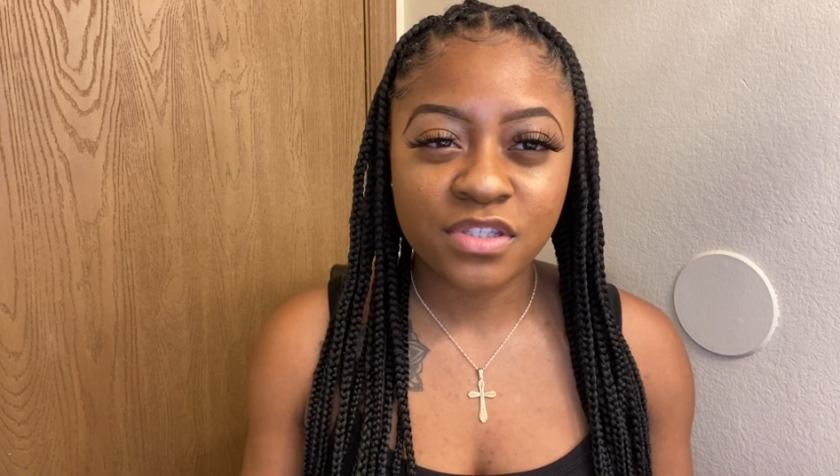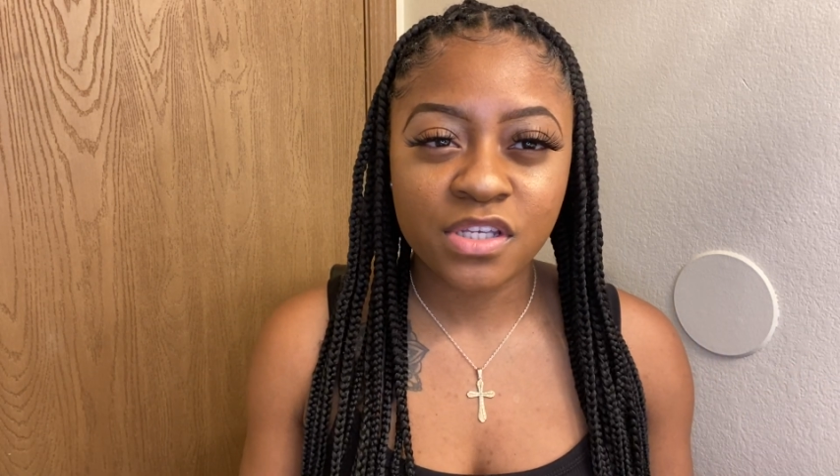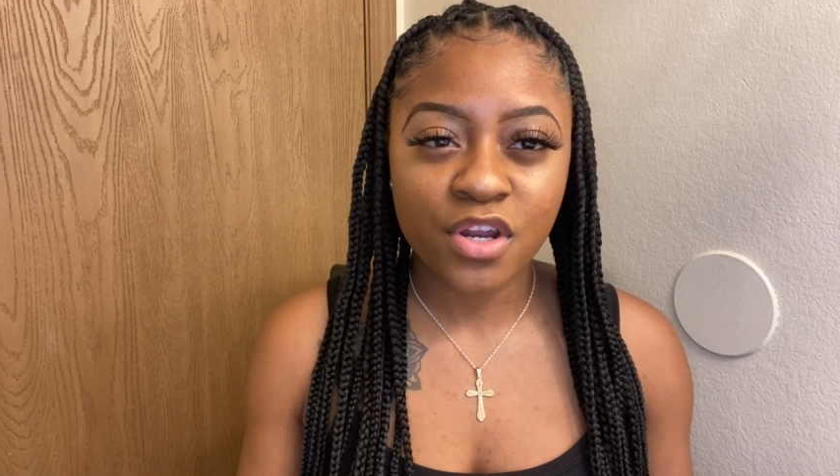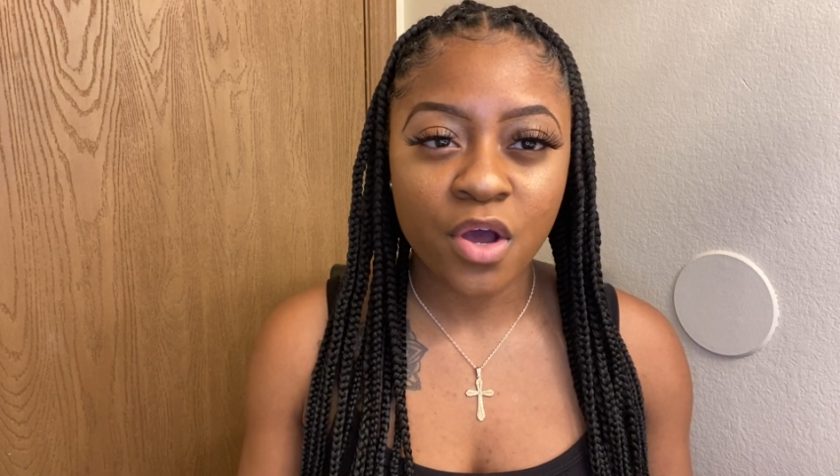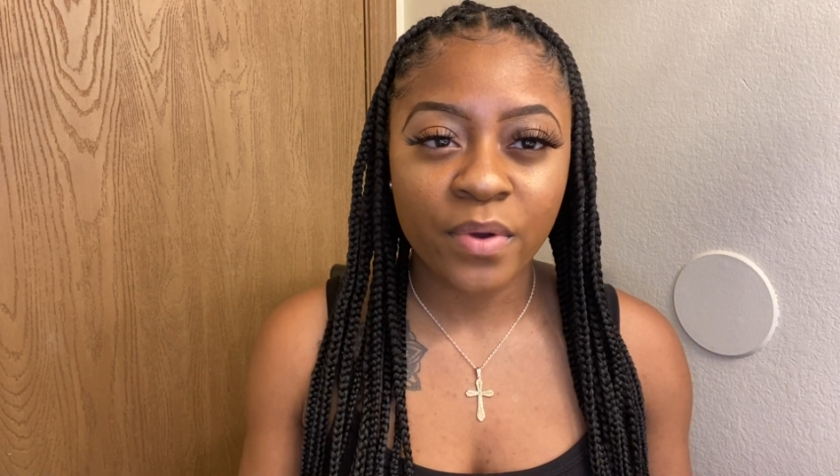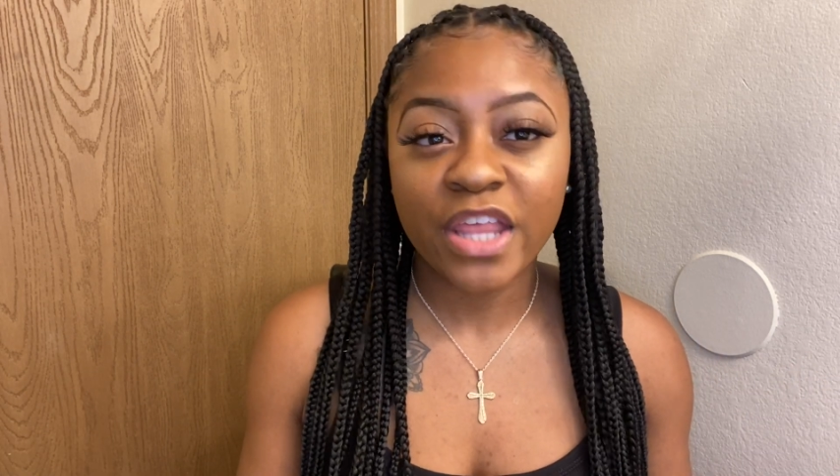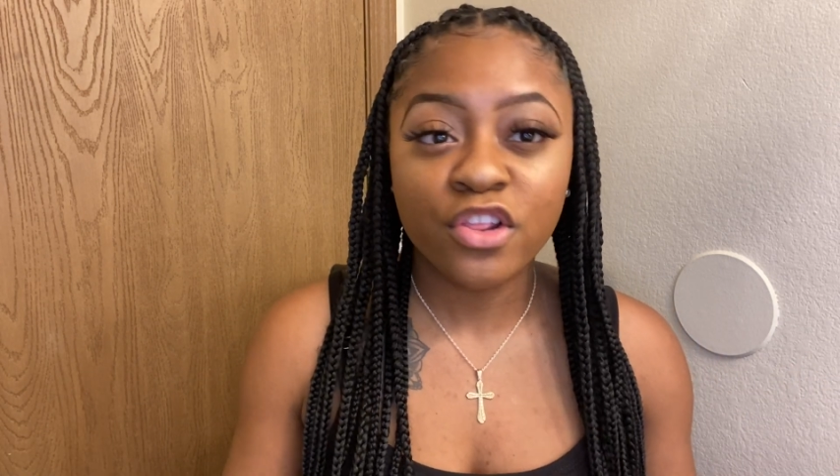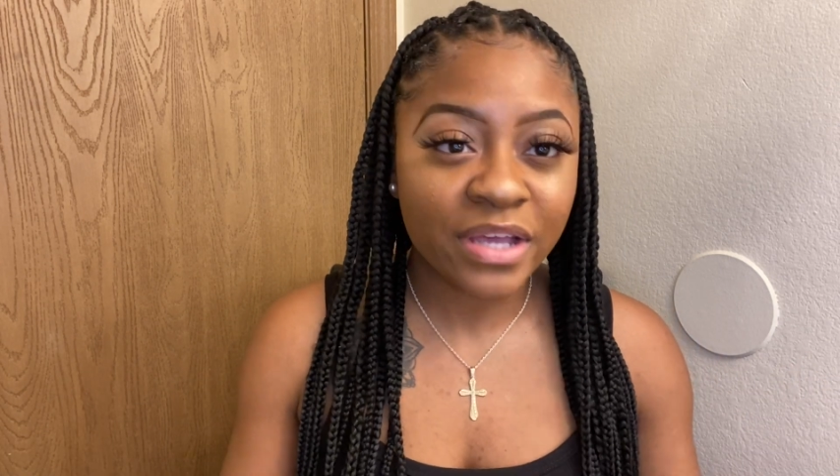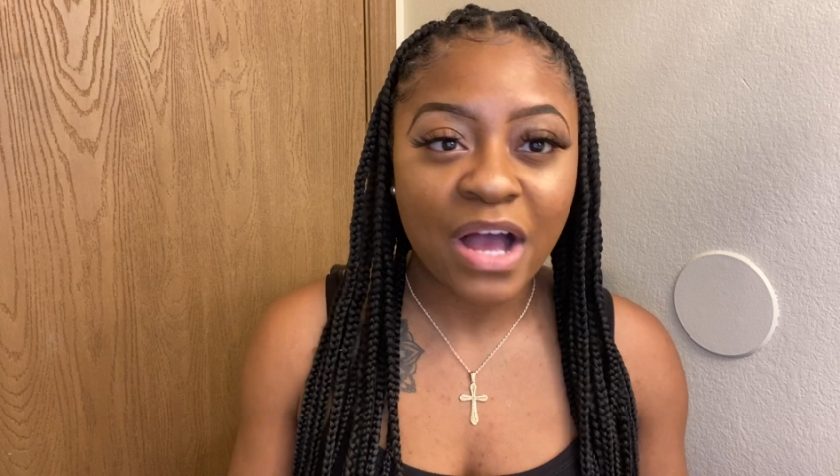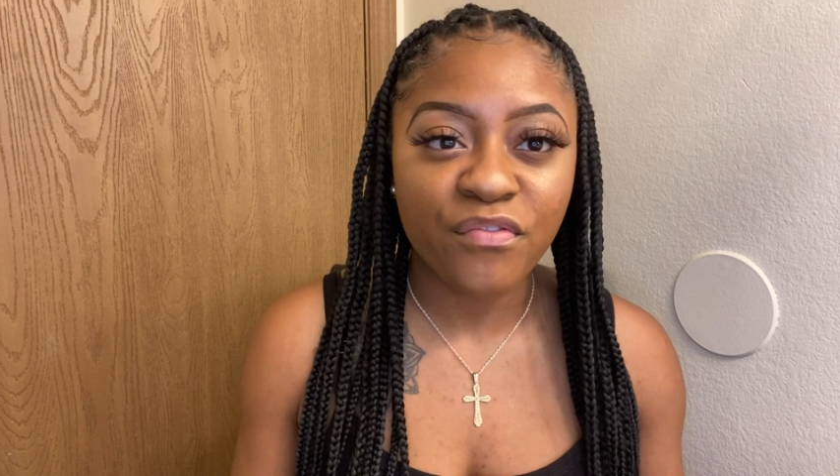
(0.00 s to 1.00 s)
you know, can
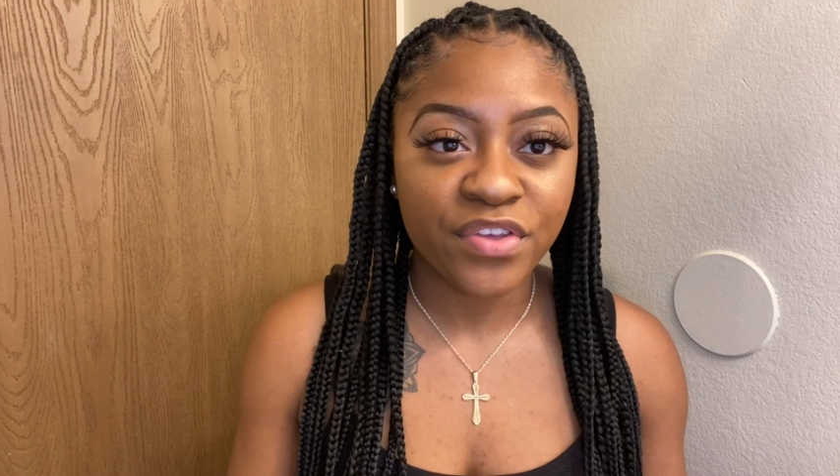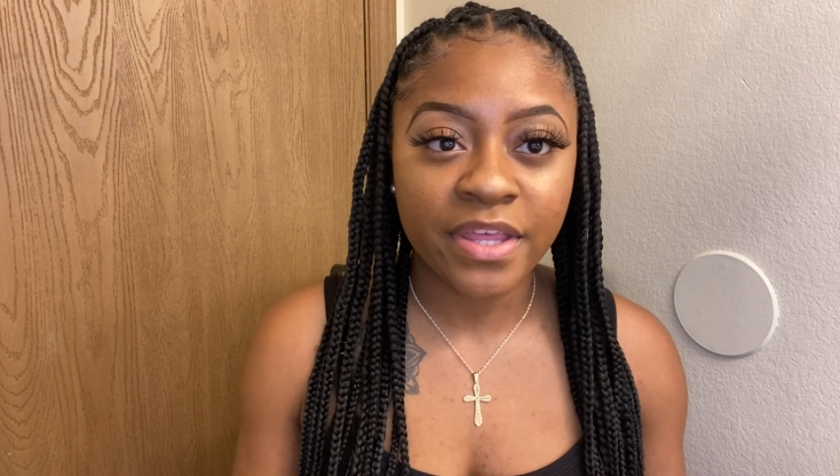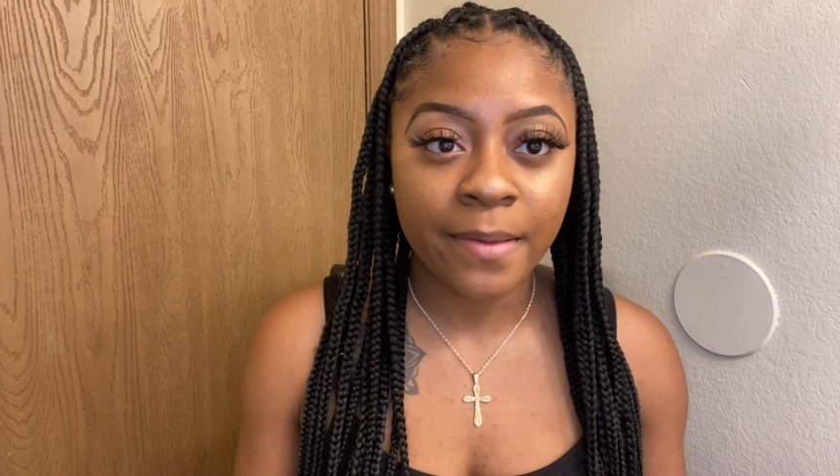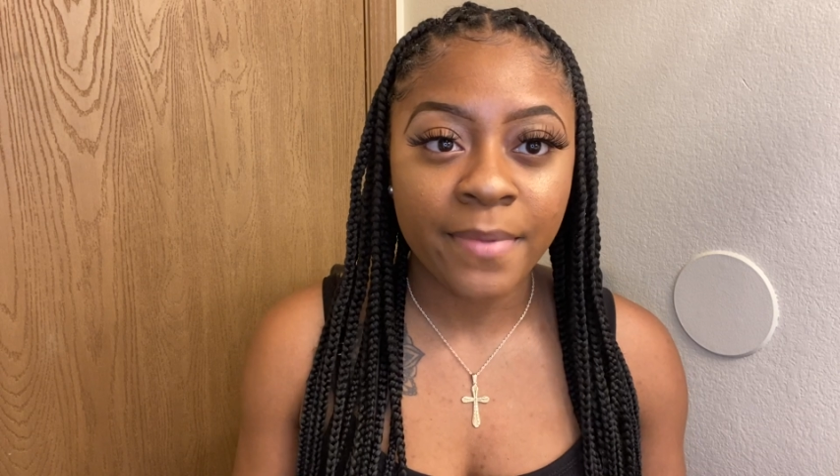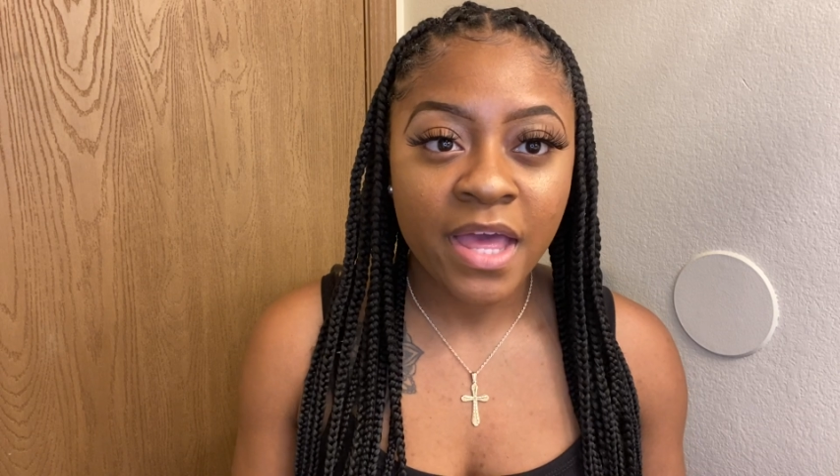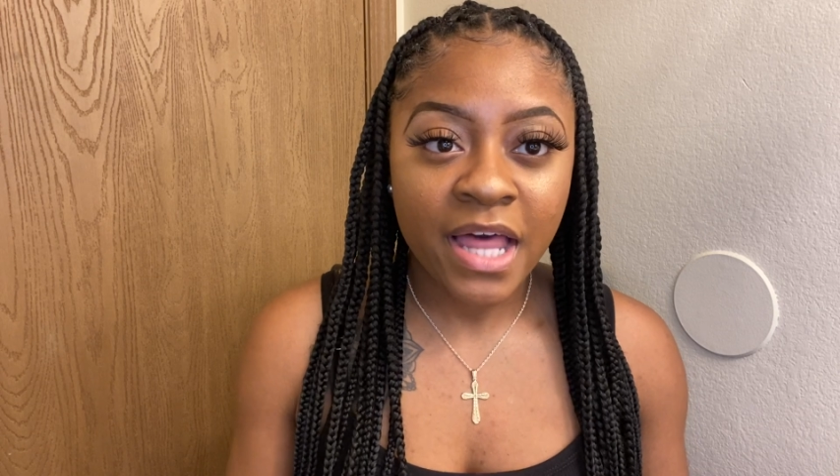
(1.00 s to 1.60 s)
look out for them,